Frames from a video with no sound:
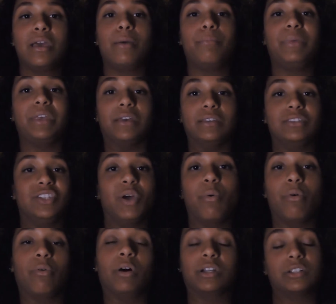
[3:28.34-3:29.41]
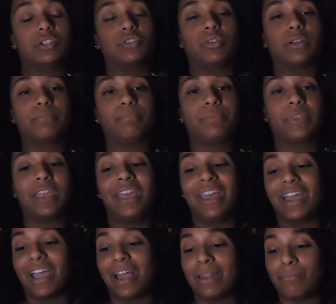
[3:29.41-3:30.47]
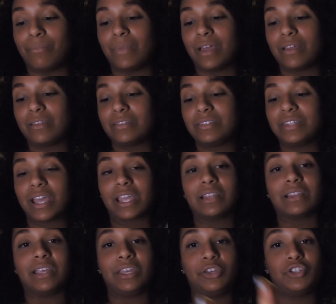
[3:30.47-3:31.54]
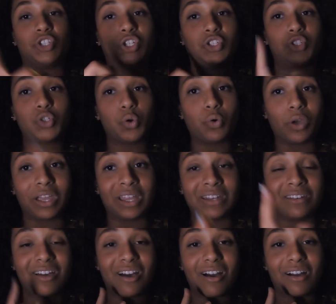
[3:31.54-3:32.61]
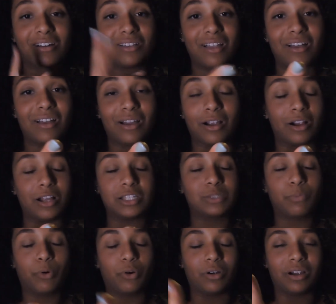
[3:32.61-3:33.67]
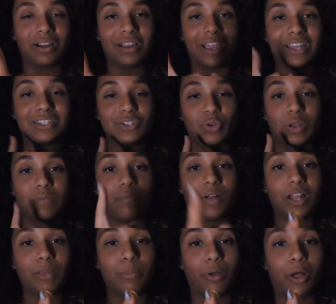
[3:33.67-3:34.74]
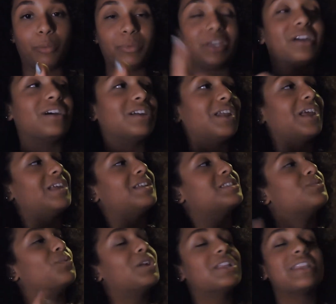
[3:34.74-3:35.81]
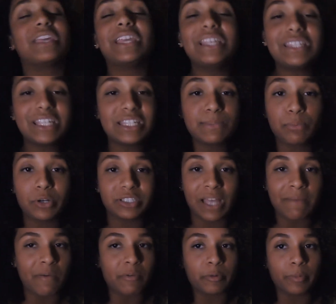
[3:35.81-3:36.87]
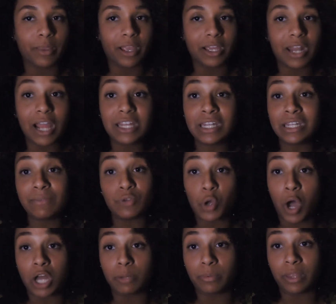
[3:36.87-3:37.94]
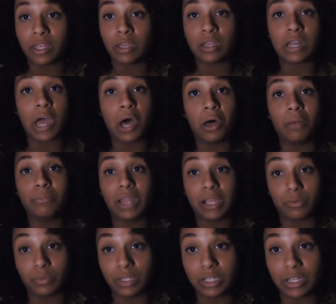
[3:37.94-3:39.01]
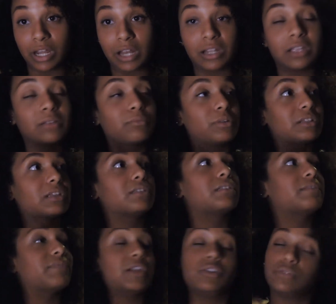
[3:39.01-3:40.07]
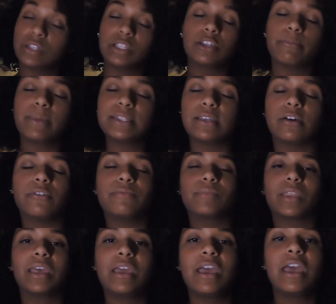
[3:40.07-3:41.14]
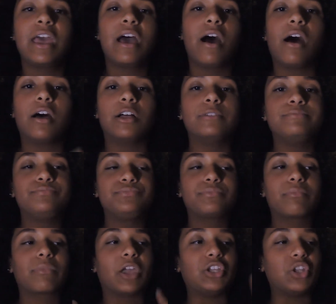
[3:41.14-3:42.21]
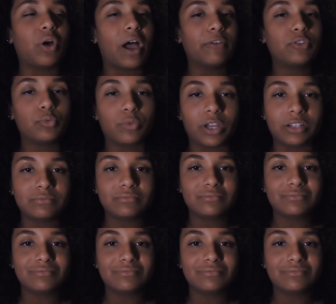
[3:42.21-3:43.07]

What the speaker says: because no one wanted to join. And secondly, you should join a club or a sport and join volleyball, because it is one of the easiest sports I've ever played. I didn't even know how to play, and now I'm, like, really good at it, if I do say so myself. You don't have to run,